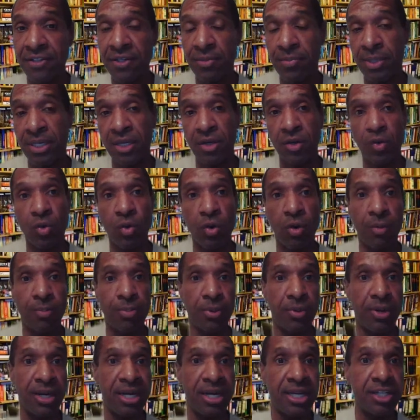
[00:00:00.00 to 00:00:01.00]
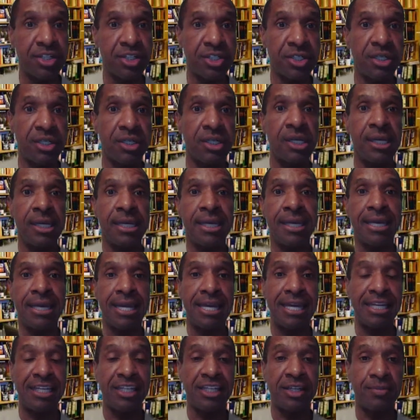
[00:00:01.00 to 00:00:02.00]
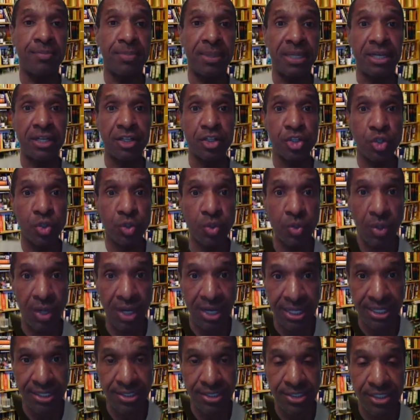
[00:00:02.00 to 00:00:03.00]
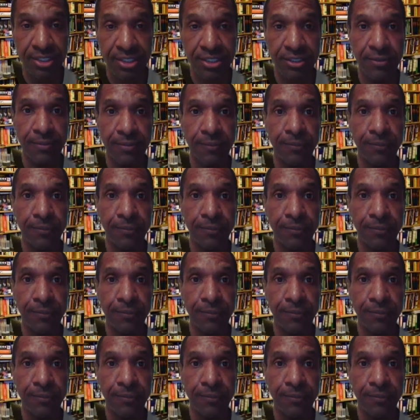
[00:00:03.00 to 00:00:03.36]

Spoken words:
to be a corporation. It could be a trust.